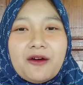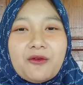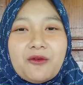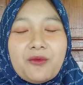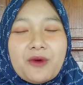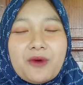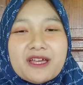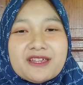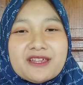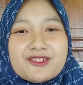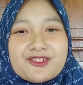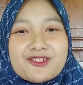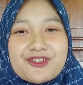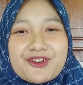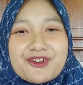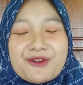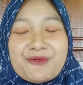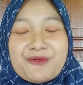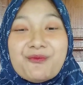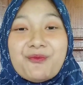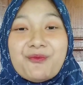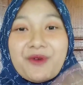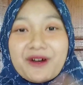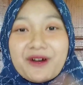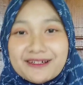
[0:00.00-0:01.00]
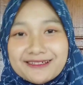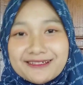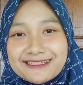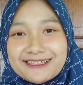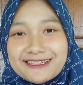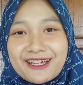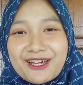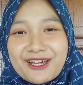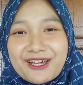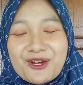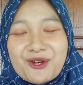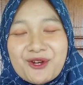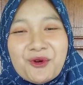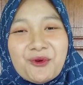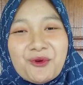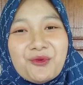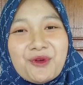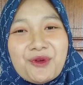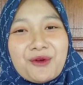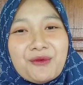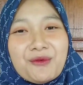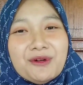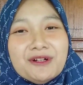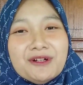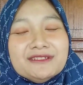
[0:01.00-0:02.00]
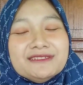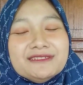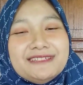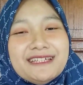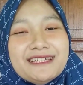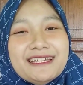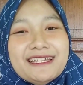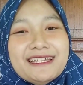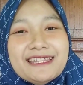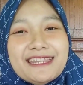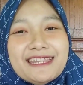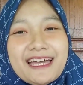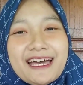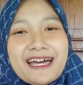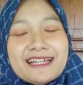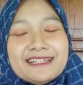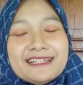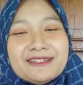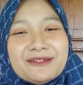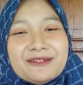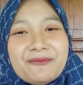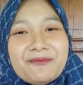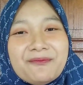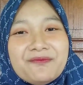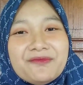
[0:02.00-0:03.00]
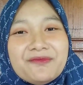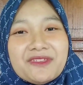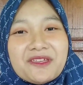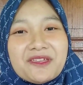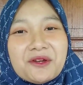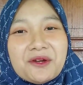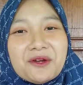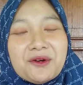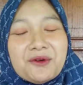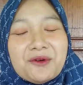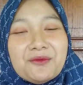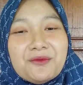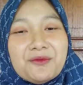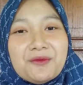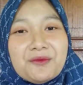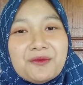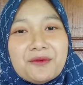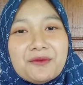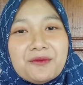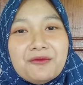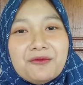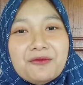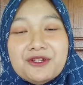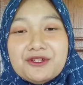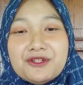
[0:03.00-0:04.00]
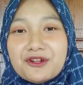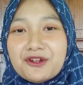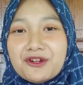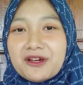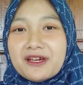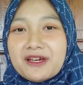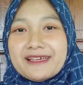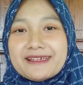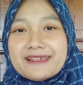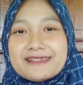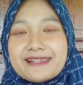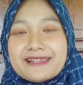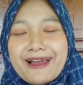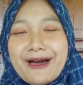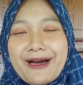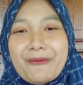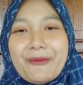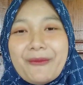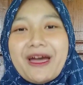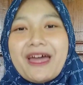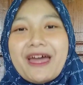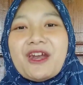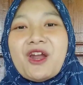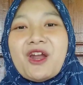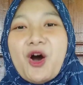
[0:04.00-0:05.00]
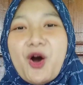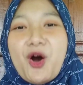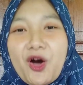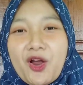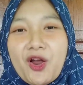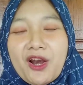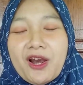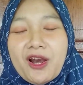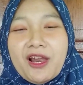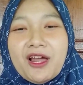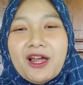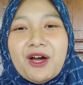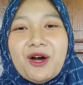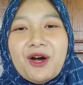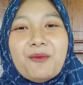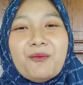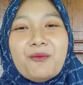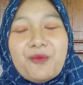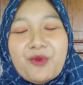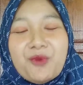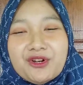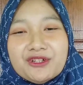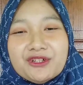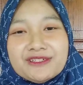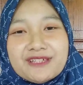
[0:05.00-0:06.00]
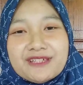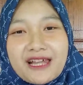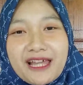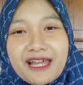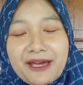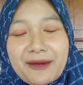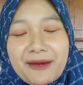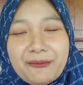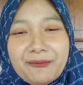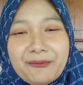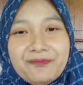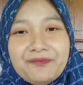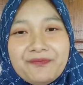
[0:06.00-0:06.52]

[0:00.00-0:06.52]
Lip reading: Western person, we would think that we do not Islam and all Muslim